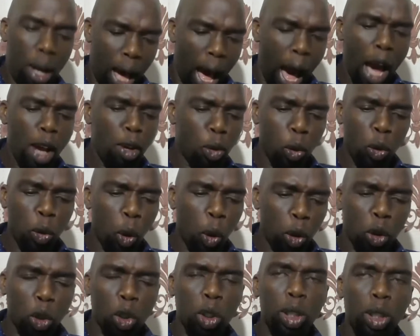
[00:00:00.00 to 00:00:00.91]
I do
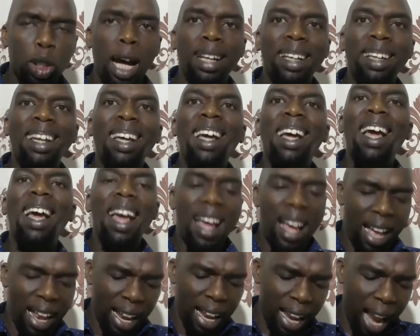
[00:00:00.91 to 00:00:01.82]
not run
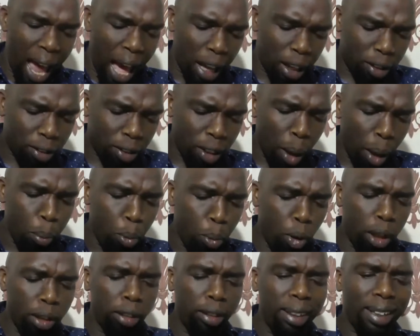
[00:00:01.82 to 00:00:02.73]
like
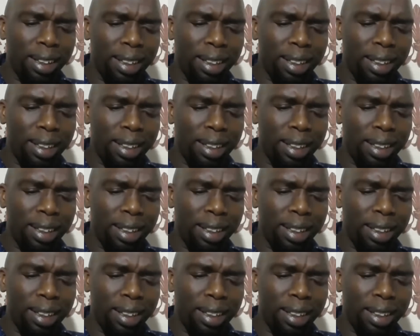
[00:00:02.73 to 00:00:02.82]
someone